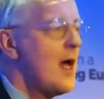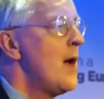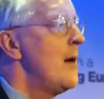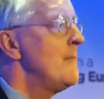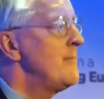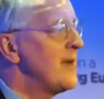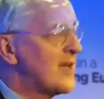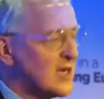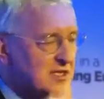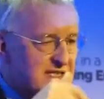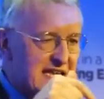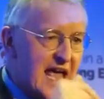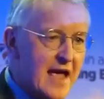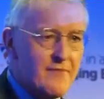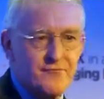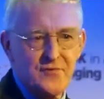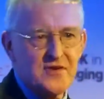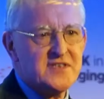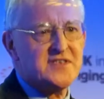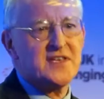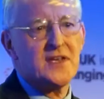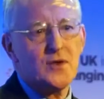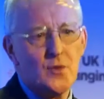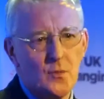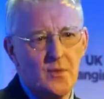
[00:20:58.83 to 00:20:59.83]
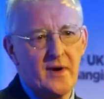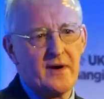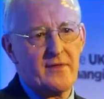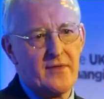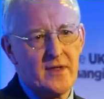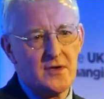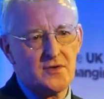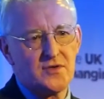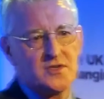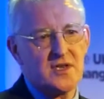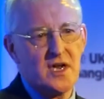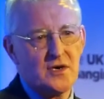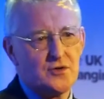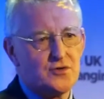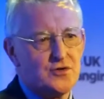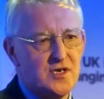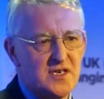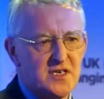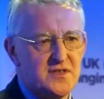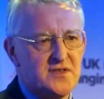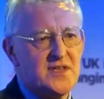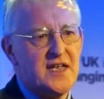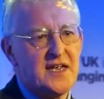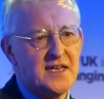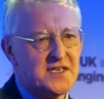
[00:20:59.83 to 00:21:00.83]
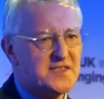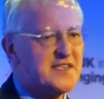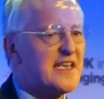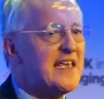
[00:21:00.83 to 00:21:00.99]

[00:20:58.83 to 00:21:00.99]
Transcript: Because every single one of those countries thinks,